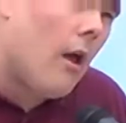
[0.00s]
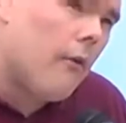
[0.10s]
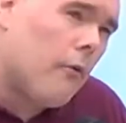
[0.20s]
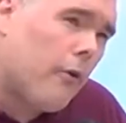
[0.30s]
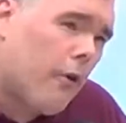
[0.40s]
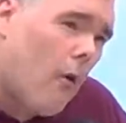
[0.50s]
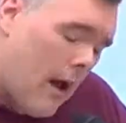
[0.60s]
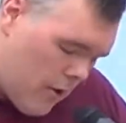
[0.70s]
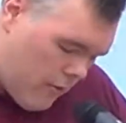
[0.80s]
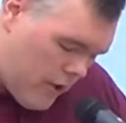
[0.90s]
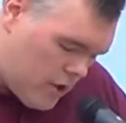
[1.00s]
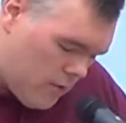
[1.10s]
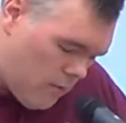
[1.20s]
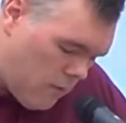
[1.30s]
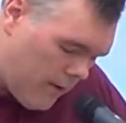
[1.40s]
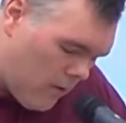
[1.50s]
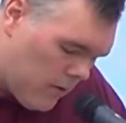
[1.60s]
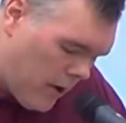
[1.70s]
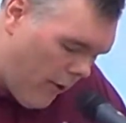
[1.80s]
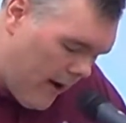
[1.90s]
The Northern Ohio region will be
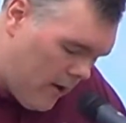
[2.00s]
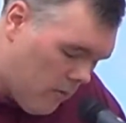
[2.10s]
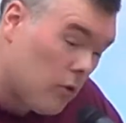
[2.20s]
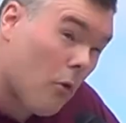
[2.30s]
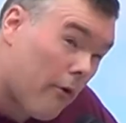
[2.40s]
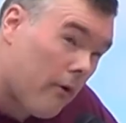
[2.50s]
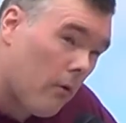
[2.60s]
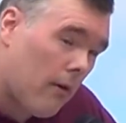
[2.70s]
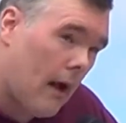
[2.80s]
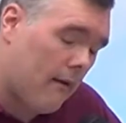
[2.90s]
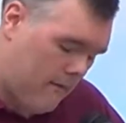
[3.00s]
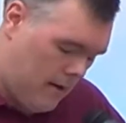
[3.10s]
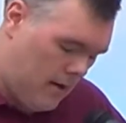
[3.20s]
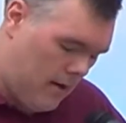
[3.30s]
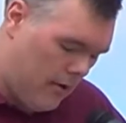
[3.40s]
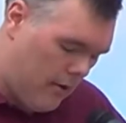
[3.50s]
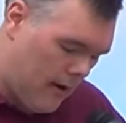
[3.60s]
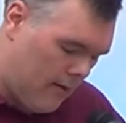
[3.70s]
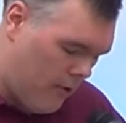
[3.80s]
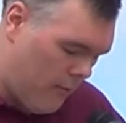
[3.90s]
holding our annual North Coast Con event here
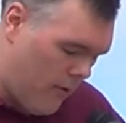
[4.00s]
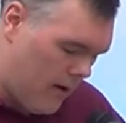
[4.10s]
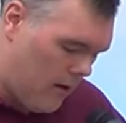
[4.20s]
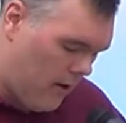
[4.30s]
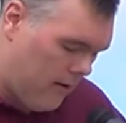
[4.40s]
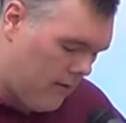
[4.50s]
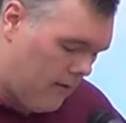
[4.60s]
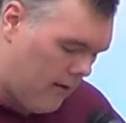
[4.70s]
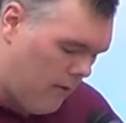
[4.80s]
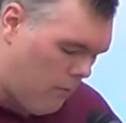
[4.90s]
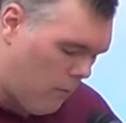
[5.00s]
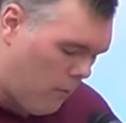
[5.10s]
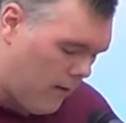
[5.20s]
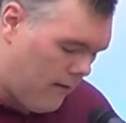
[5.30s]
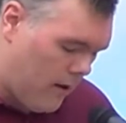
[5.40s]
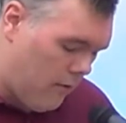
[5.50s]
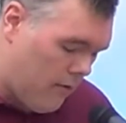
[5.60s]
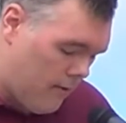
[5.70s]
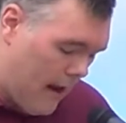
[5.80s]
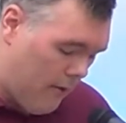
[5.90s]
at Cedar Point on August 16th, where we will continue
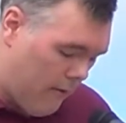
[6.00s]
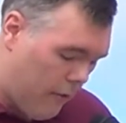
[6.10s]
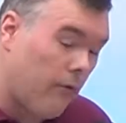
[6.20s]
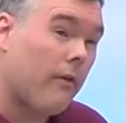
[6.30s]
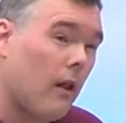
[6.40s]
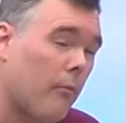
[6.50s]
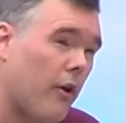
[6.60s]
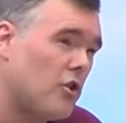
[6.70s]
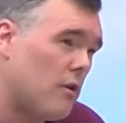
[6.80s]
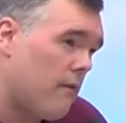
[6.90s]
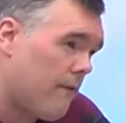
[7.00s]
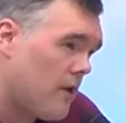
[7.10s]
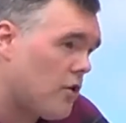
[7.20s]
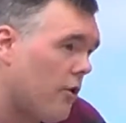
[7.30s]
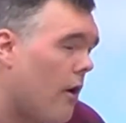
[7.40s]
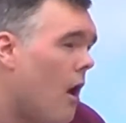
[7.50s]
the anniversary celebration and feature